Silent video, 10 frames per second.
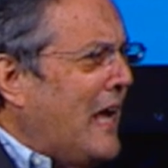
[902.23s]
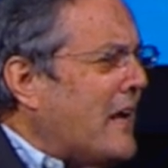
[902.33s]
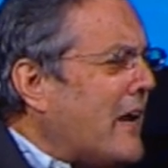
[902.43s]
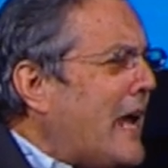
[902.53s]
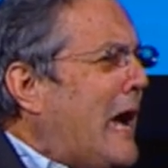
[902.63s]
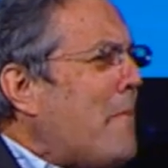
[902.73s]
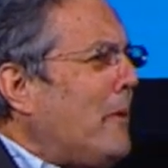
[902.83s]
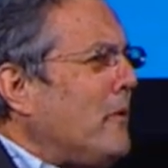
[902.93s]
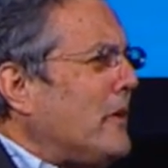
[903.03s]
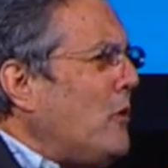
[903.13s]
and at
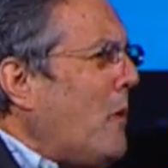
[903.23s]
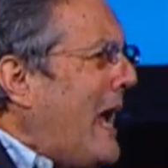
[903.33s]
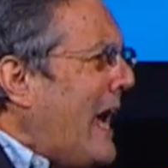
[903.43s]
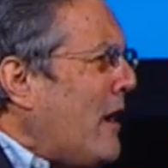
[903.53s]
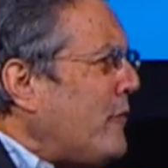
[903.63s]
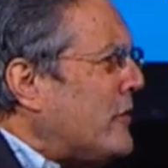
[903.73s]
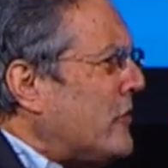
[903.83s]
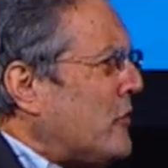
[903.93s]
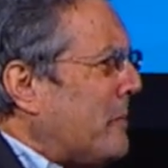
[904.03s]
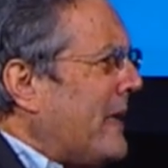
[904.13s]
Apple you have to
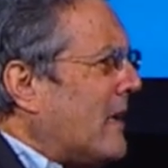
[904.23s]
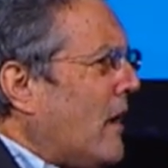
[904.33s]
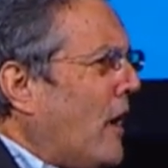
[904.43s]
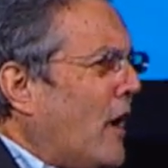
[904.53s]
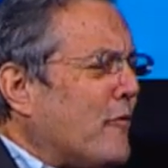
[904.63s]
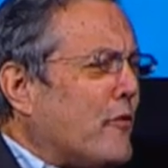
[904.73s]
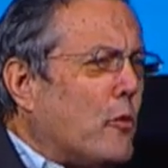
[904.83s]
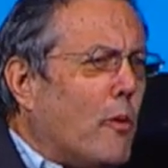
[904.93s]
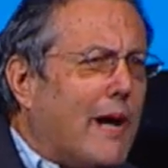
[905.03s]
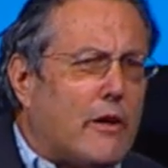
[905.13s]
speak off
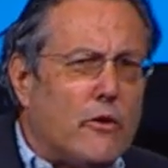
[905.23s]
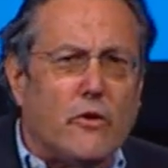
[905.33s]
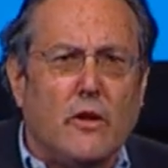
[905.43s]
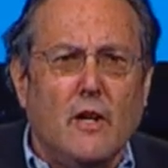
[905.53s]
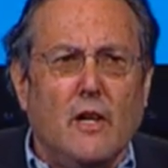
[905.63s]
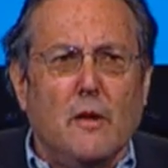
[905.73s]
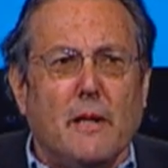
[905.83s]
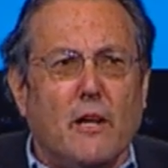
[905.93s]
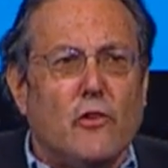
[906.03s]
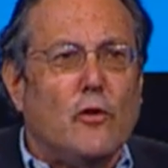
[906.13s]
the record
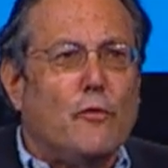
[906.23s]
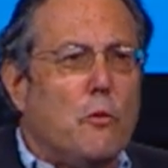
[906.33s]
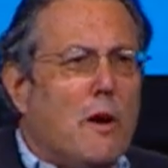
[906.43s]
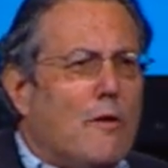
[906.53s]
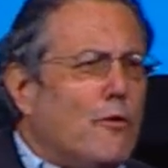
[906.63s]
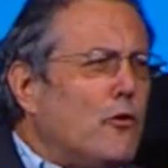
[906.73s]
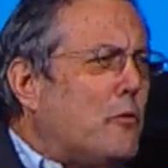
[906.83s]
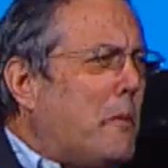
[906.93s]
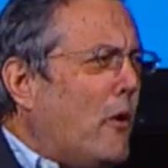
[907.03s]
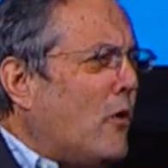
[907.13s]
because if you ever
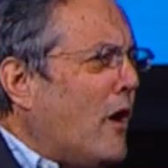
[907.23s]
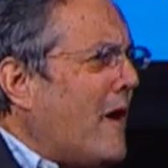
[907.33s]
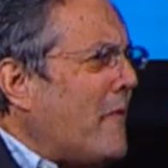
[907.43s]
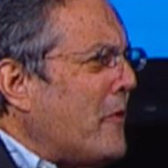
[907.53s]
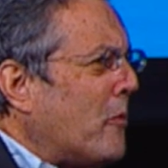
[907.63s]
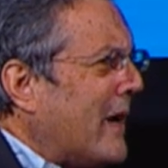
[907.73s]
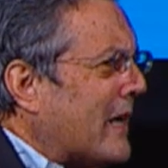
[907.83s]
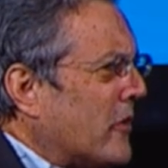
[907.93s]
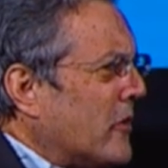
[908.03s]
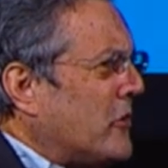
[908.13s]
spoke on the
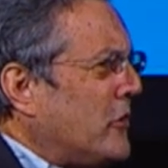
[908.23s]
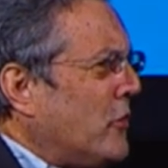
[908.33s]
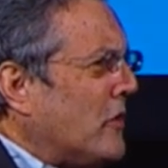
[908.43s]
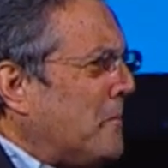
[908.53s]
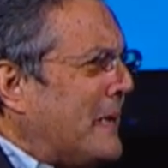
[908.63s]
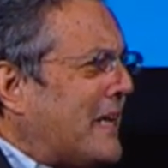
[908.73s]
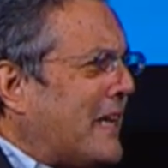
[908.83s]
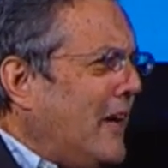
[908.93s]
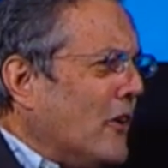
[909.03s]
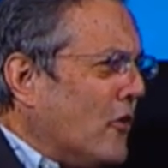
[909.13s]
record, you could be
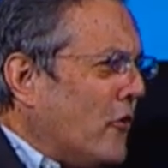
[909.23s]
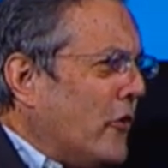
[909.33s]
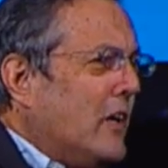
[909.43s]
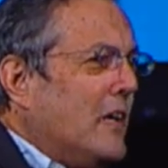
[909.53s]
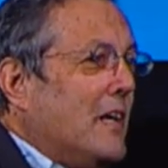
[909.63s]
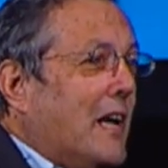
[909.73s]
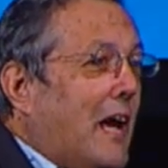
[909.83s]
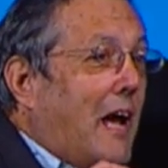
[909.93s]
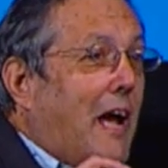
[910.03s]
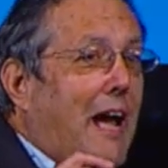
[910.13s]
killed
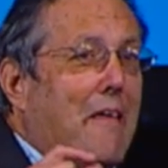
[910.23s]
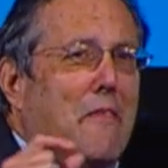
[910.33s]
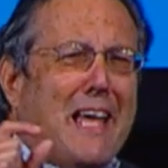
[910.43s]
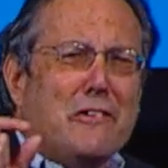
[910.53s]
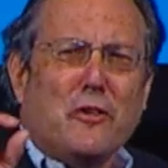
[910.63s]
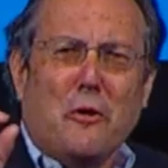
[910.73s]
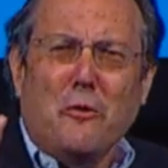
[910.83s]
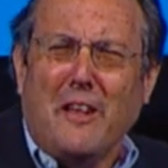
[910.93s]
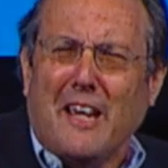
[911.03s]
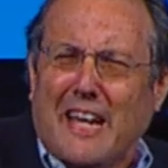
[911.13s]
and that's
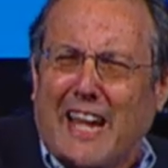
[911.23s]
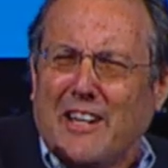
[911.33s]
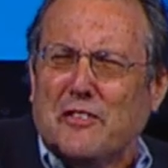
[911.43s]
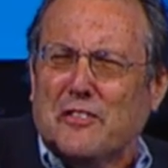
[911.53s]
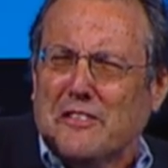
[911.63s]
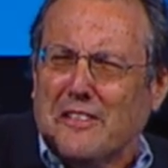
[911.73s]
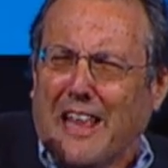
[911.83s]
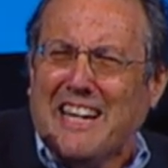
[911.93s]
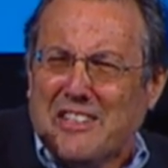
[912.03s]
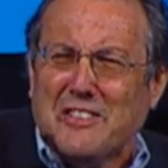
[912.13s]
only a
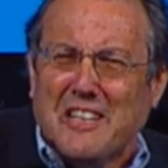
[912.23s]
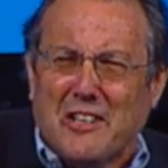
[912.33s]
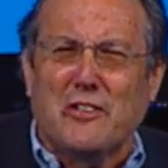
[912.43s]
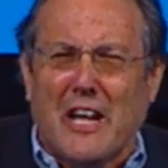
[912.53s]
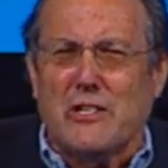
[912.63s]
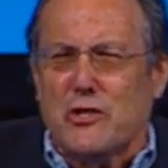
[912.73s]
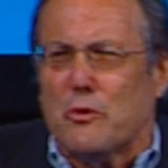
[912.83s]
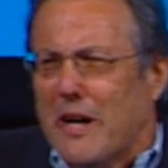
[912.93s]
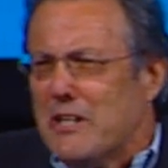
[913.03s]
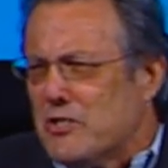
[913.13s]
slight
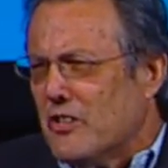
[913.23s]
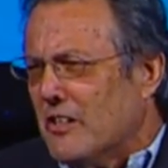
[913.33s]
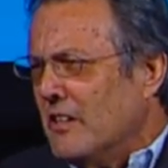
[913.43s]
exaggeration.